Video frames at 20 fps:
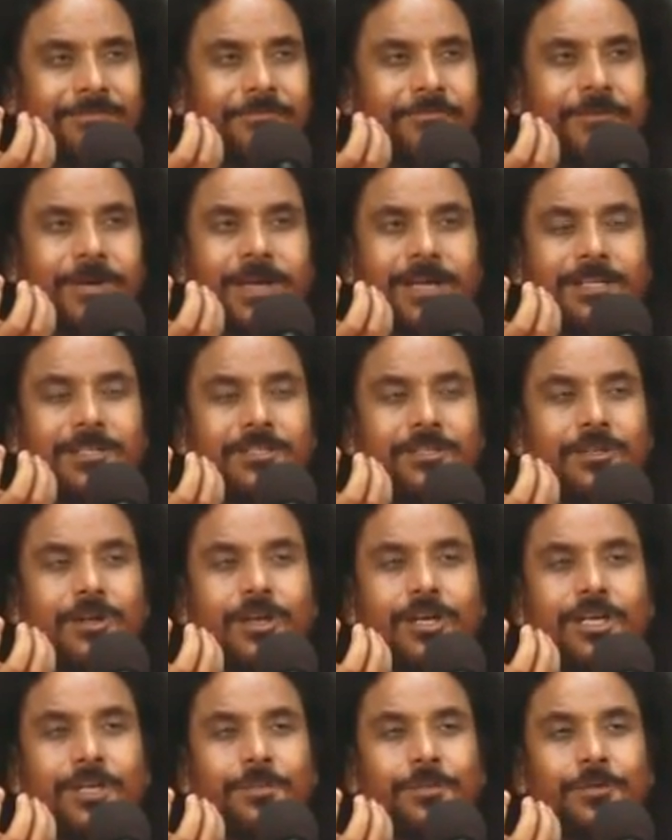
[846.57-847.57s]
Fire is
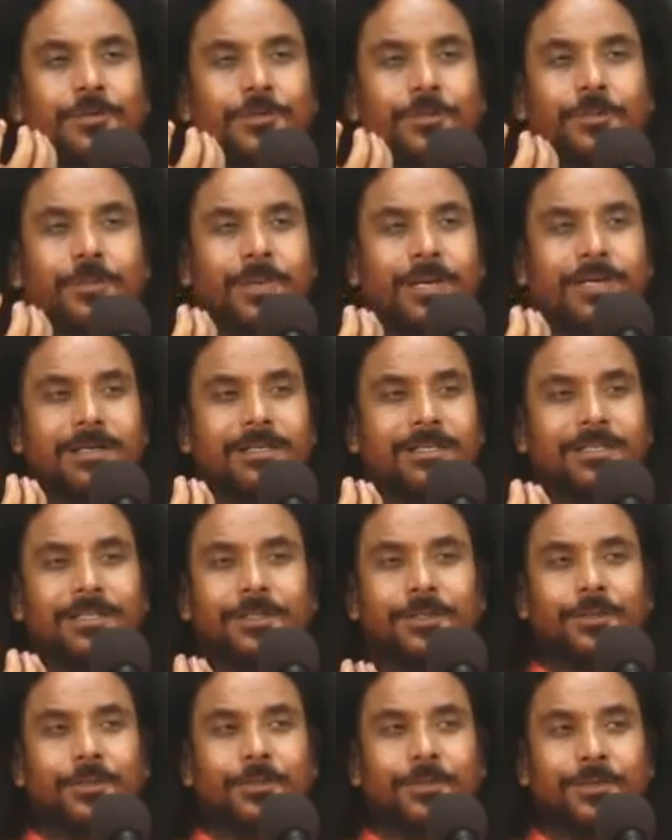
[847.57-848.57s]
not able to melt
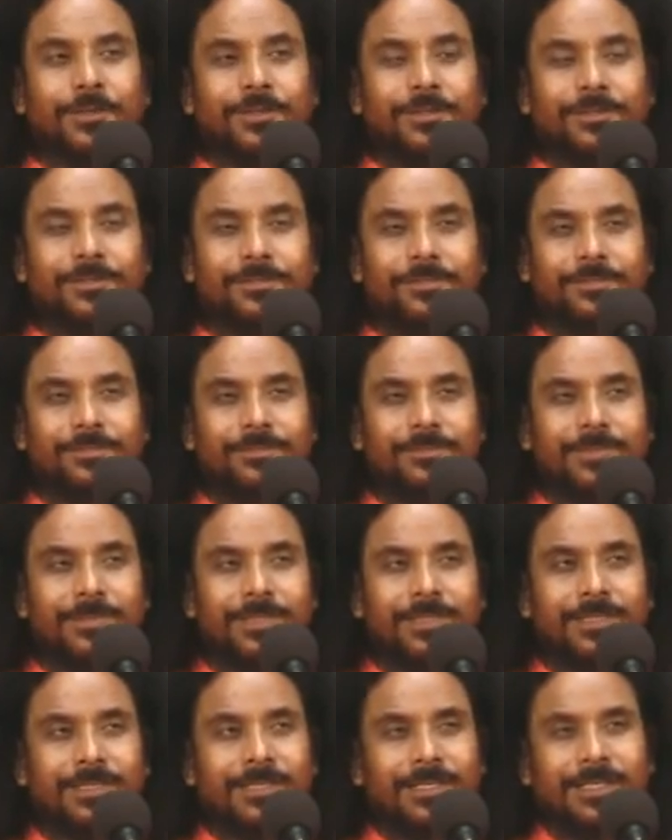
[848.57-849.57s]
the gold.
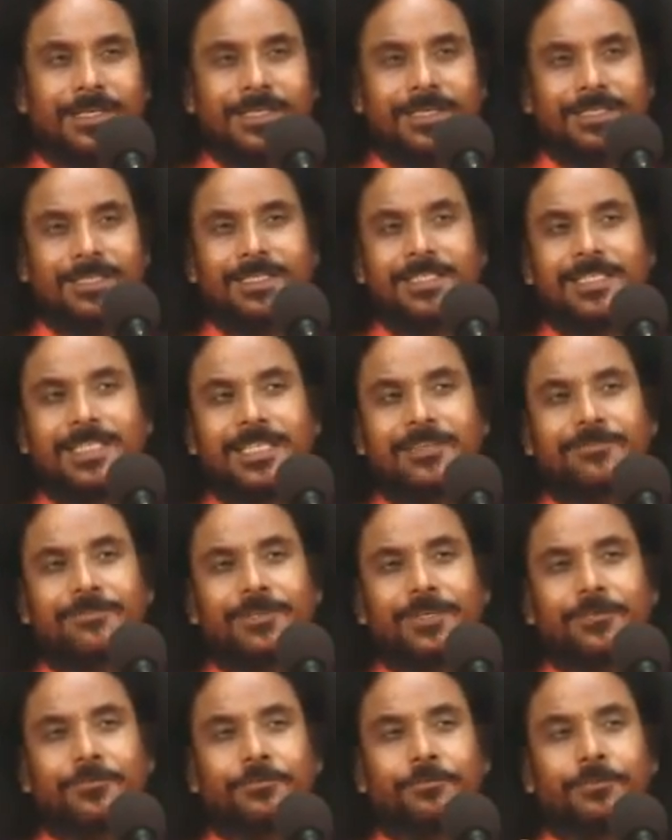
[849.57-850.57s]
In the same
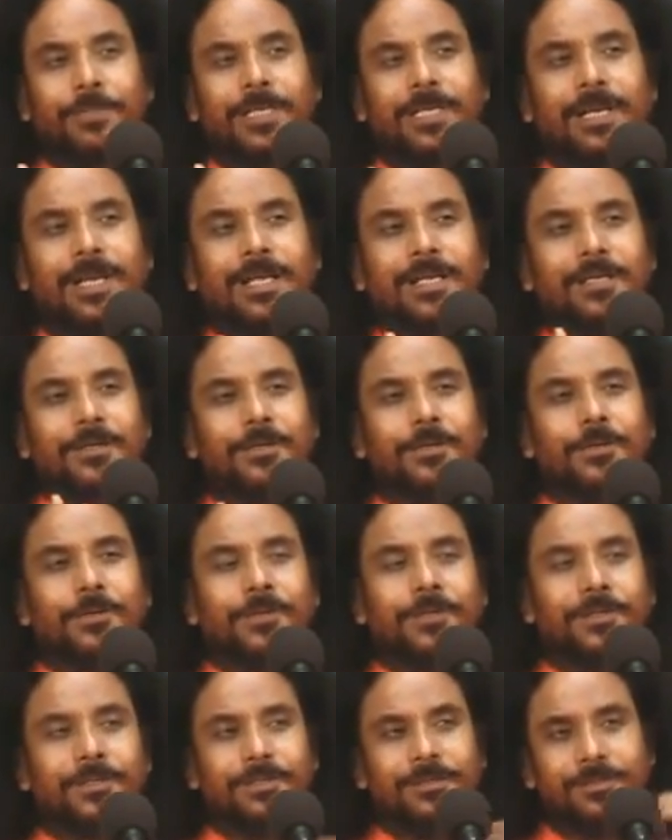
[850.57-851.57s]
way, be like
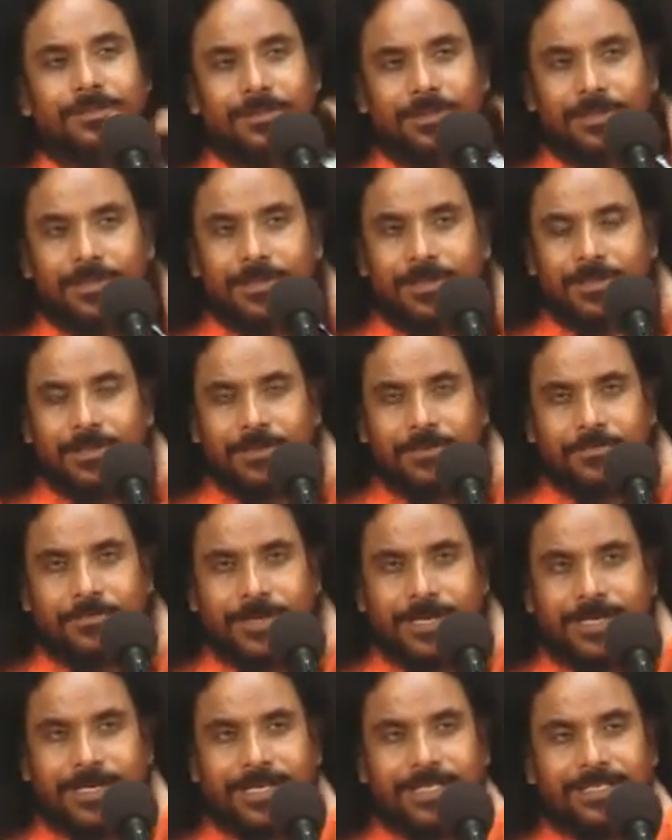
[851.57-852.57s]
gold.
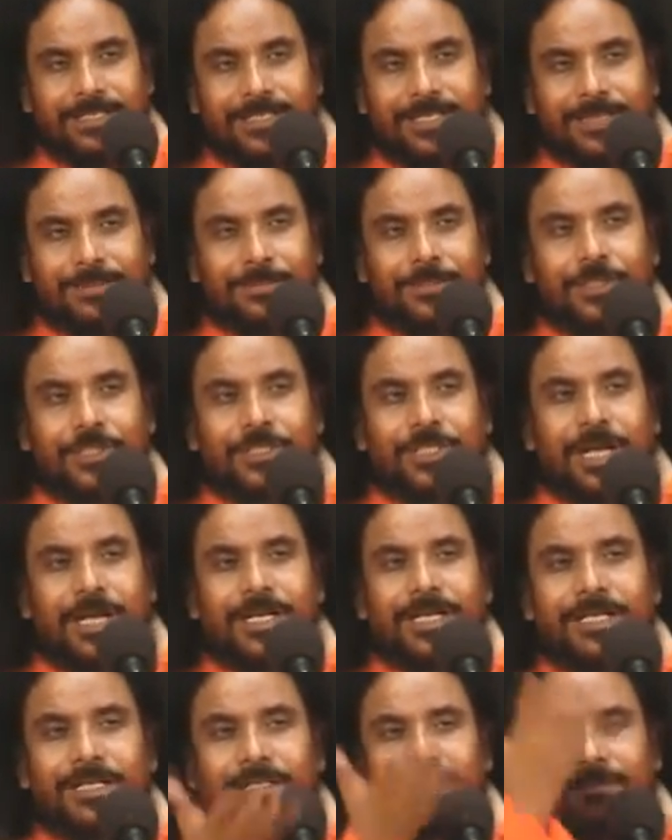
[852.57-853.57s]
When death comes,
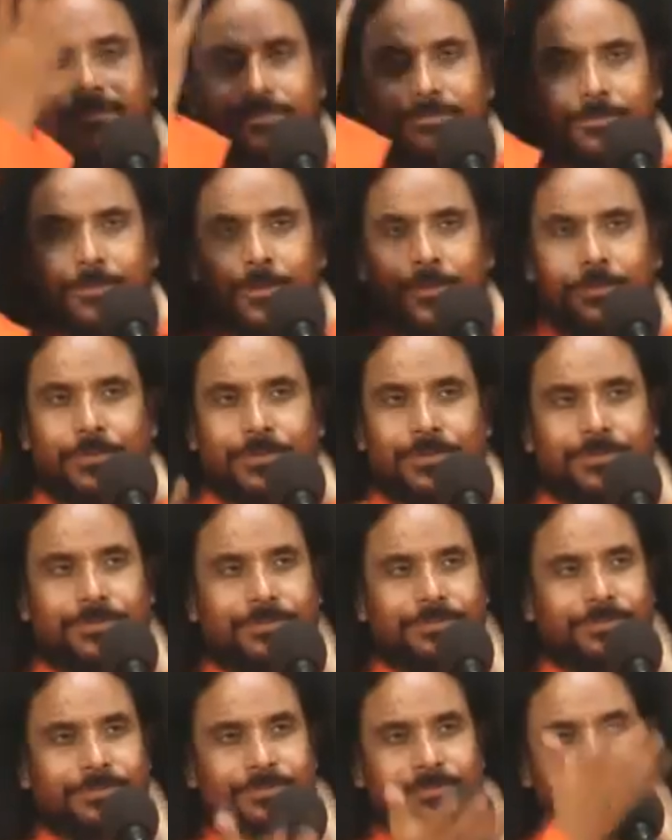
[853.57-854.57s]
shine more.
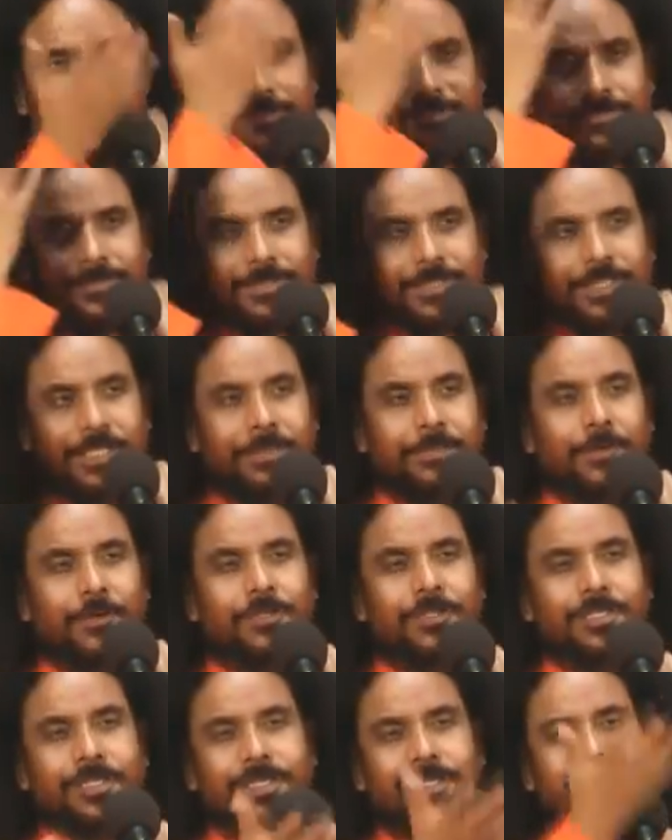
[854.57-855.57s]

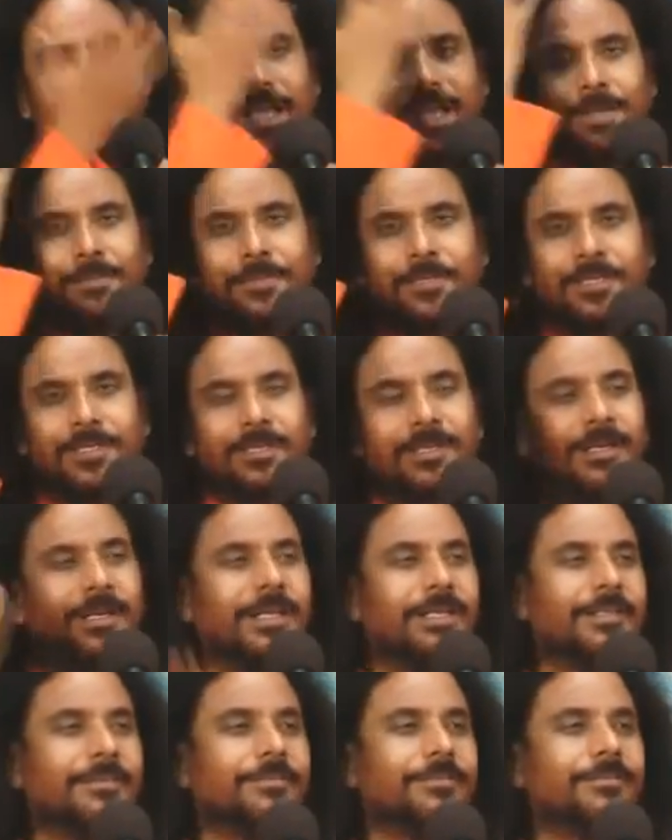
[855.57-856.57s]
Demonstrate I am real
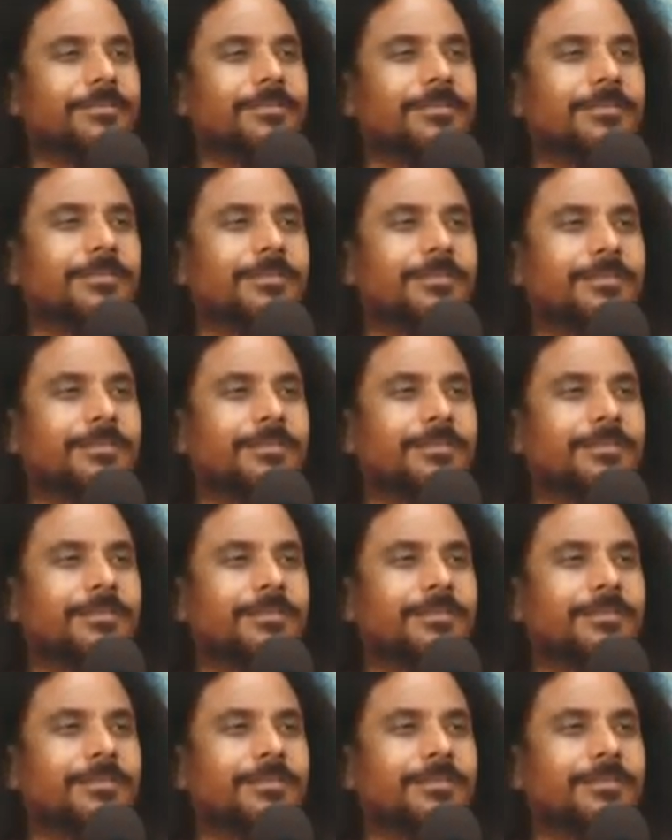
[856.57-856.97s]
life.